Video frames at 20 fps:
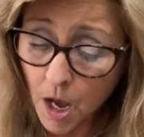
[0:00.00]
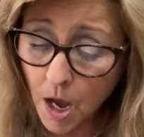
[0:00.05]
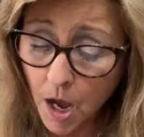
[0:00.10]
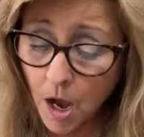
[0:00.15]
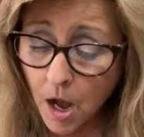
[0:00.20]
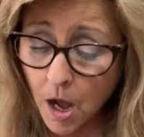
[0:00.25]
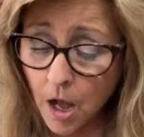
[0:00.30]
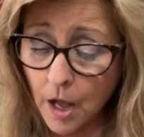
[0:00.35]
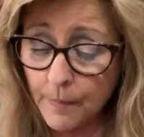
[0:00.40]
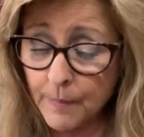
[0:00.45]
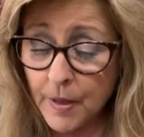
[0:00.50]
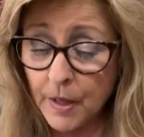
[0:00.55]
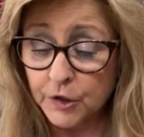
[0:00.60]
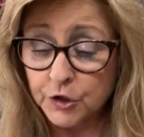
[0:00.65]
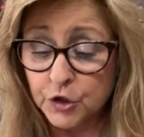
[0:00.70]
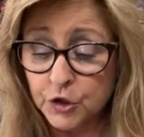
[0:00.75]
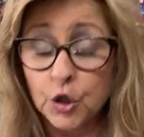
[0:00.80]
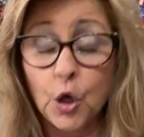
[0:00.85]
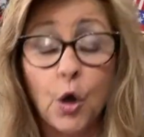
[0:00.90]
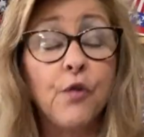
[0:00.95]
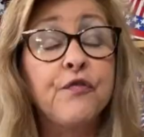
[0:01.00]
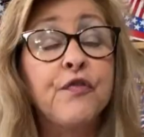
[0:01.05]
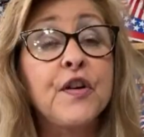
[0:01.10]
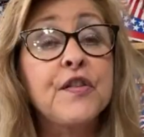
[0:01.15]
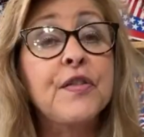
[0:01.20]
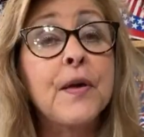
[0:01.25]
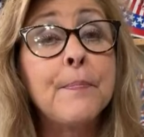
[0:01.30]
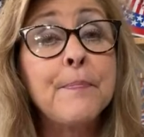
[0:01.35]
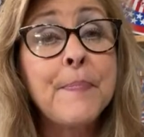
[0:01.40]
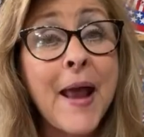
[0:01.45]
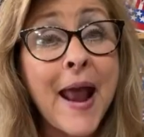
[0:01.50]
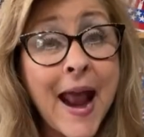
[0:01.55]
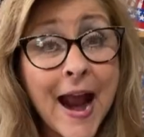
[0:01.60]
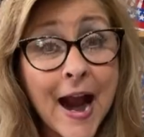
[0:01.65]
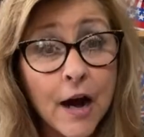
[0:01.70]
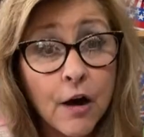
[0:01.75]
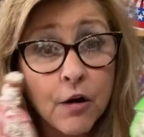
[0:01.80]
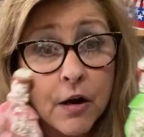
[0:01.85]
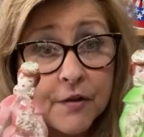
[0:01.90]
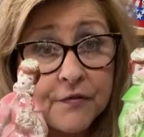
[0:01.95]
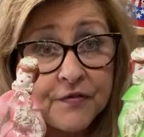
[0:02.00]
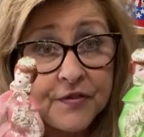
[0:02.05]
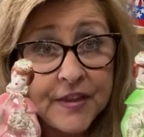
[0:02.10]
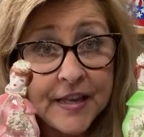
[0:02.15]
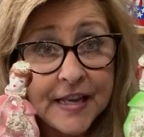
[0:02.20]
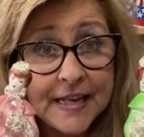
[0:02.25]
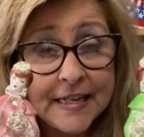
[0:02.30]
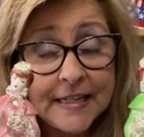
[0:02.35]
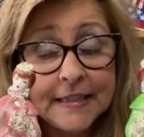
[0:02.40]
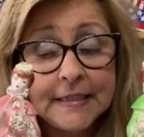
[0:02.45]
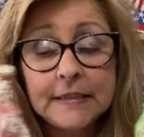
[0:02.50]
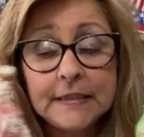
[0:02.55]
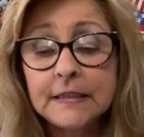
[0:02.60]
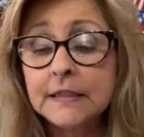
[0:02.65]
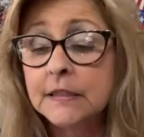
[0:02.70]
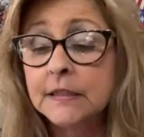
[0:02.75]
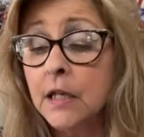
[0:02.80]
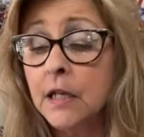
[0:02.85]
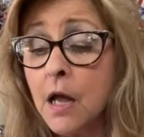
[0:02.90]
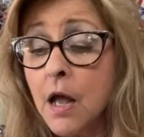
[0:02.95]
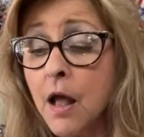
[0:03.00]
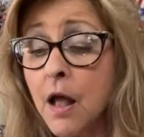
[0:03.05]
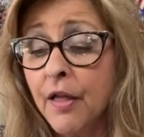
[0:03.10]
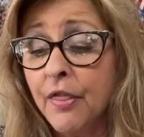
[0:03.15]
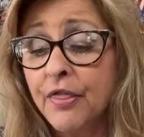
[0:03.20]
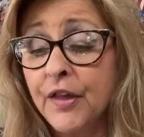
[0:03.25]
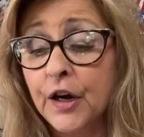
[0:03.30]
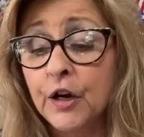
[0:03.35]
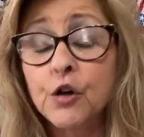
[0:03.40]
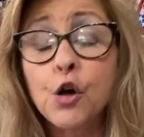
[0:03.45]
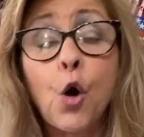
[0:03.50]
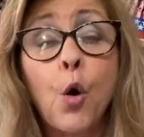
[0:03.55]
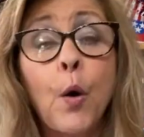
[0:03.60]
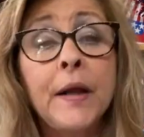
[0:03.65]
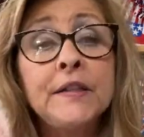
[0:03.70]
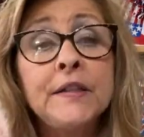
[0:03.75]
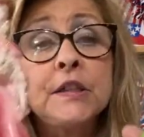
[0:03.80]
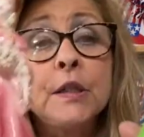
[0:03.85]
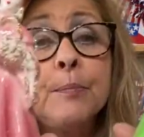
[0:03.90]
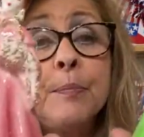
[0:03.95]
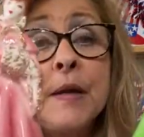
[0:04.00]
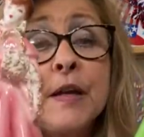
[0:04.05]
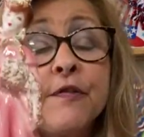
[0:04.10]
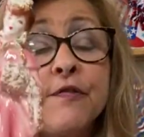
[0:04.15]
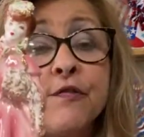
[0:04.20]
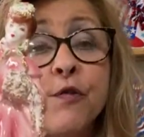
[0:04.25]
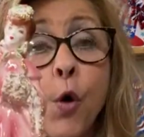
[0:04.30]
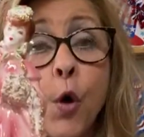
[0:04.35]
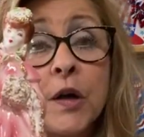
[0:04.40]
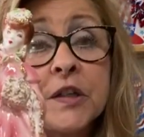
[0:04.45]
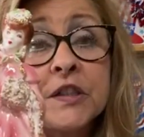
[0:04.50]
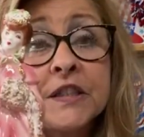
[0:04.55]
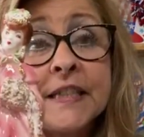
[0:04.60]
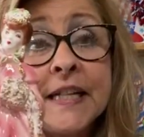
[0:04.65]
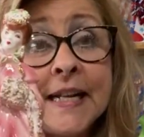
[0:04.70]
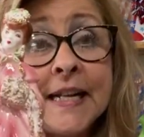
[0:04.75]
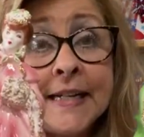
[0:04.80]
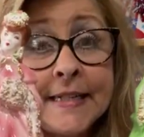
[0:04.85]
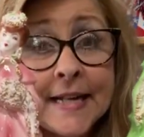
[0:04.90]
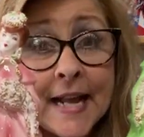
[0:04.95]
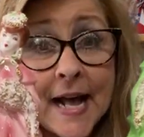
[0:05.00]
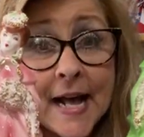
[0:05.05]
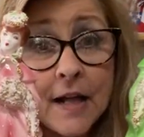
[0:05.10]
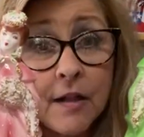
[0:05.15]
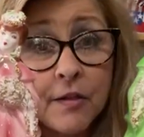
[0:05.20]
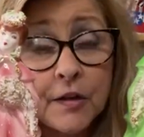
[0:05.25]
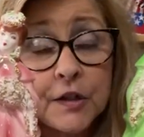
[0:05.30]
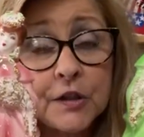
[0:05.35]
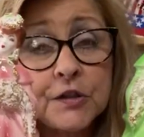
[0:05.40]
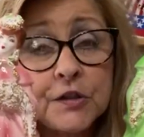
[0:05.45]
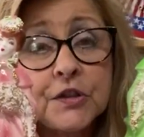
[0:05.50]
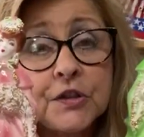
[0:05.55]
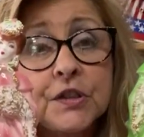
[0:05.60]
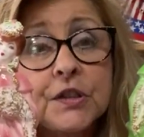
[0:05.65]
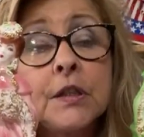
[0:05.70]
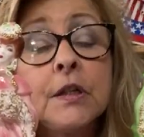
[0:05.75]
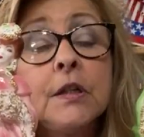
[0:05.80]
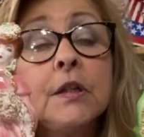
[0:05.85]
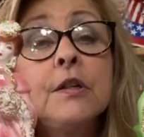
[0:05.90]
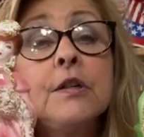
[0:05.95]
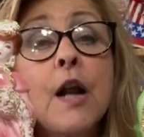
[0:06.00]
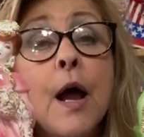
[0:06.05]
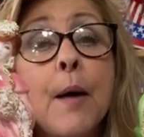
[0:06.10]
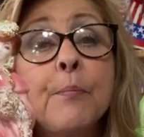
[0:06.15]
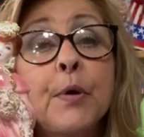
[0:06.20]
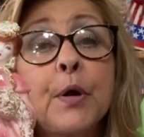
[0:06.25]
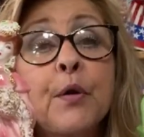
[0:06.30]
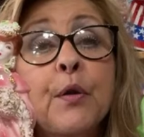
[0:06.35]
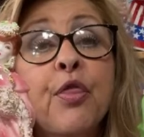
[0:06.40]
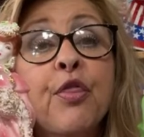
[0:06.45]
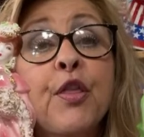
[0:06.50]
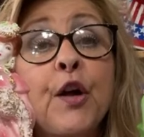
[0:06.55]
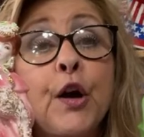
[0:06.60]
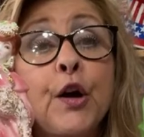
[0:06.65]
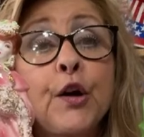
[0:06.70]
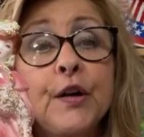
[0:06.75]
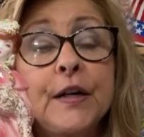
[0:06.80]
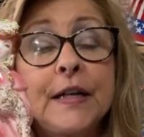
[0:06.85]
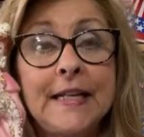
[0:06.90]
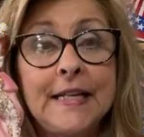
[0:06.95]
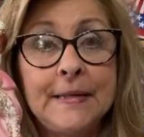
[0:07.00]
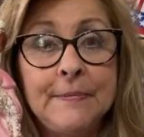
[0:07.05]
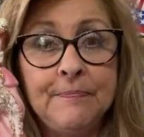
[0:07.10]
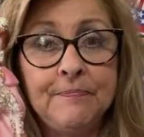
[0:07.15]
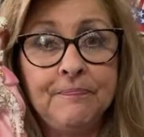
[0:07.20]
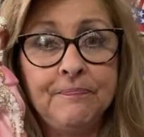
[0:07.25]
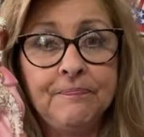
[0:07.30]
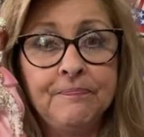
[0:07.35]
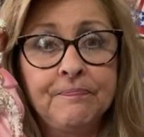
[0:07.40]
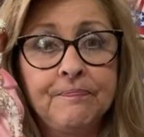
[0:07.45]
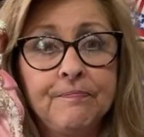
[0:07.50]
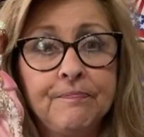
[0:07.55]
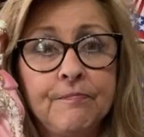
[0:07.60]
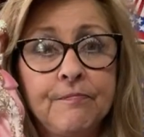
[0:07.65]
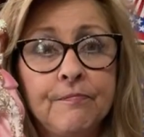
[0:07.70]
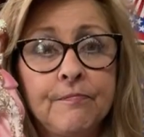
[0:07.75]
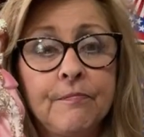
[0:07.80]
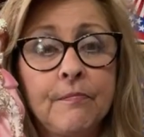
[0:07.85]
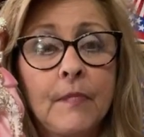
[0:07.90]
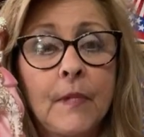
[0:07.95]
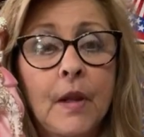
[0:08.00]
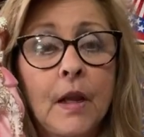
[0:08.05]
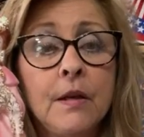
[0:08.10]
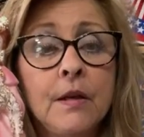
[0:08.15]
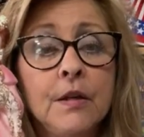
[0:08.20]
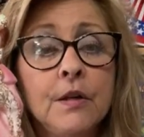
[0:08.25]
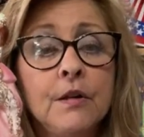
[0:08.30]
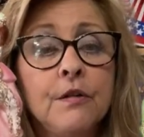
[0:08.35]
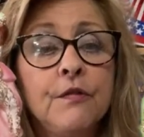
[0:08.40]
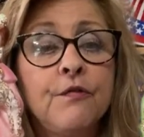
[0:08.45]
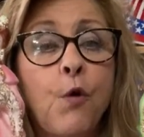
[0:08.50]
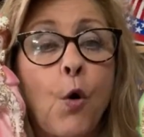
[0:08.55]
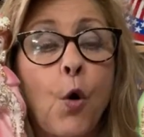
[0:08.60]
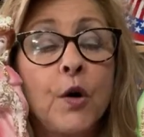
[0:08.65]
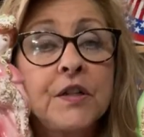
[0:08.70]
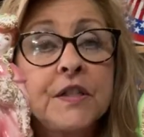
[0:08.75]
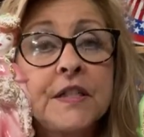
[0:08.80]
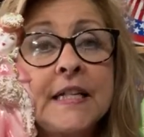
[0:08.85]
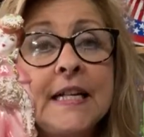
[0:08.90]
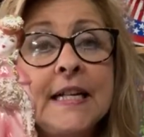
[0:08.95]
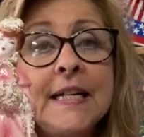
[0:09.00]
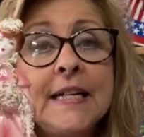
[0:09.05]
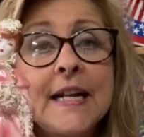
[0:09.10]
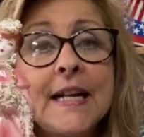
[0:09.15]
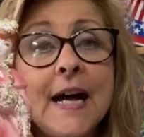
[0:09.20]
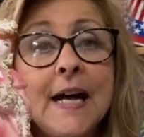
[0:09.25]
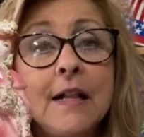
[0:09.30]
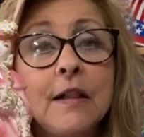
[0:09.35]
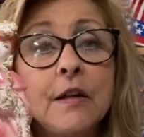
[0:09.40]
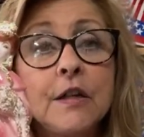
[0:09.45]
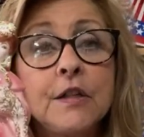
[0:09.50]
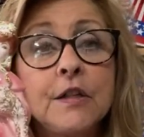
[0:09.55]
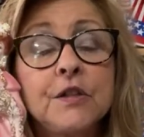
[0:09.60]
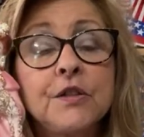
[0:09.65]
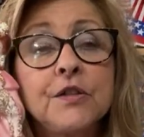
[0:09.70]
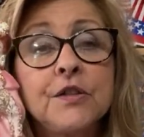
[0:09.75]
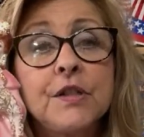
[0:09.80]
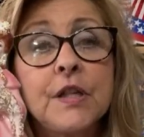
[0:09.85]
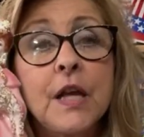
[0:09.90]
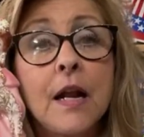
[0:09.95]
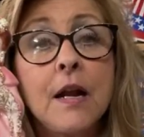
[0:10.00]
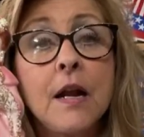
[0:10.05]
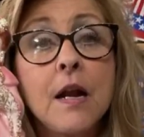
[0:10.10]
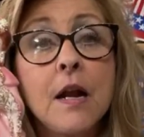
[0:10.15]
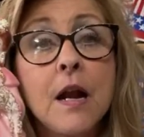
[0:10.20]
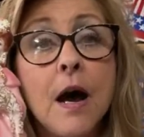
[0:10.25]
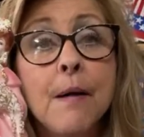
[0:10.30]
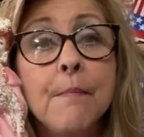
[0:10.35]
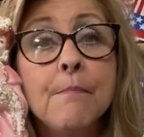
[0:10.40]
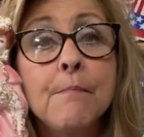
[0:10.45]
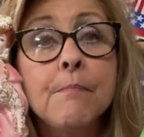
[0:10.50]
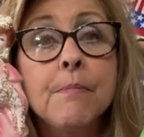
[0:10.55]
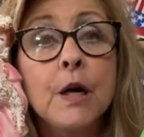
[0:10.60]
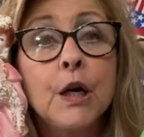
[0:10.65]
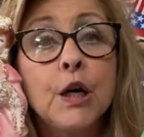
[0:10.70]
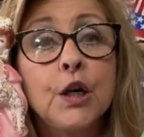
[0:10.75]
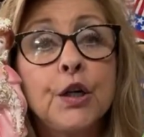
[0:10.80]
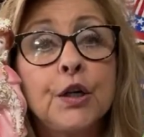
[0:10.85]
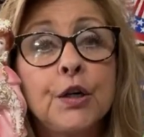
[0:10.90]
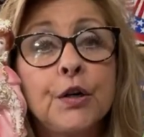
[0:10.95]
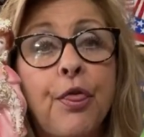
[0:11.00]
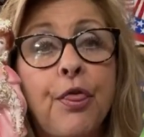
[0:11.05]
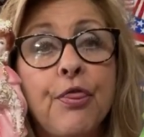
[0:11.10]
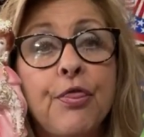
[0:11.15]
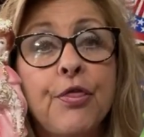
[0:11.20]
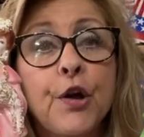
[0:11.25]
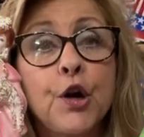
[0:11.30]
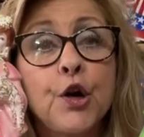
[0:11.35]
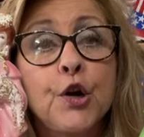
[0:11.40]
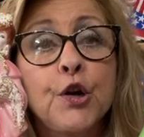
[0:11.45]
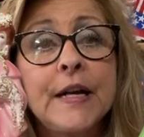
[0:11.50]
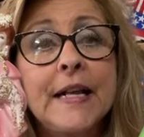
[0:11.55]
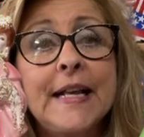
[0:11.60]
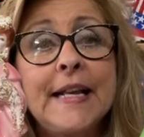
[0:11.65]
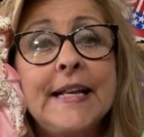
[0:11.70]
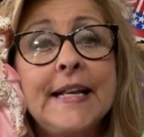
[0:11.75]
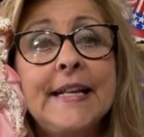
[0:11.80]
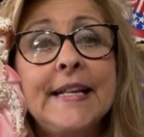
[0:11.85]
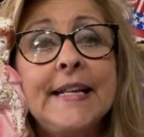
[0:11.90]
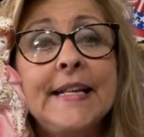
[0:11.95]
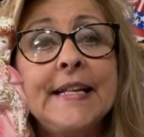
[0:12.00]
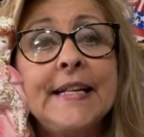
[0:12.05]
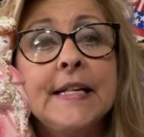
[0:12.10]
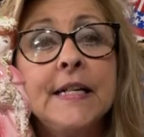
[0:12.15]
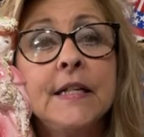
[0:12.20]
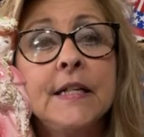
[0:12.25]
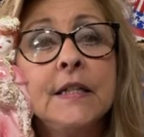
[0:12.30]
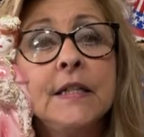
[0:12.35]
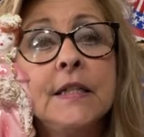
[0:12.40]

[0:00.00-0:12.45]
Um, so for the pair of these, they're going to be $14, number 30. $14, number 30.